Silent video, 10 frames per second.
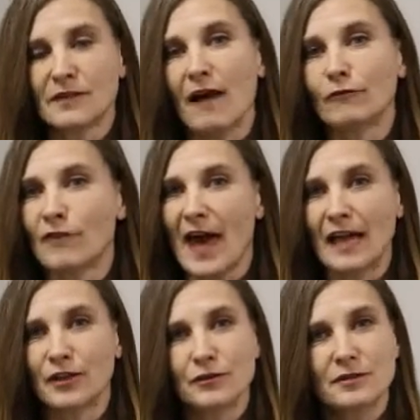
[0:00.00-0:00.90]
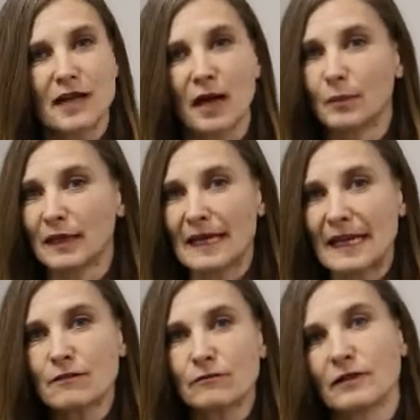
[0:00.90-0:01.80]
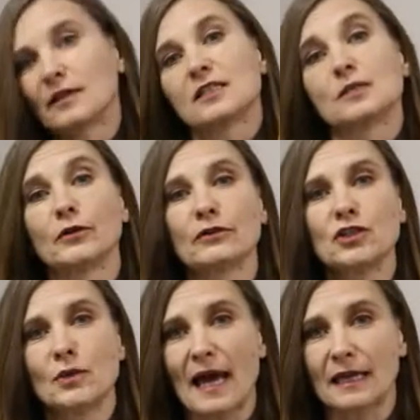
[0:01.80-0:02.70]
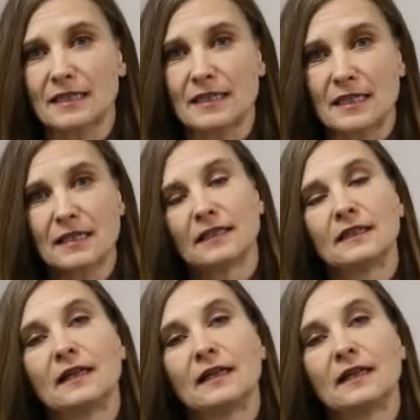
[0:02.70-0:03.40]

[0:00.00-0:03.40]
our values, our belief, spirituality,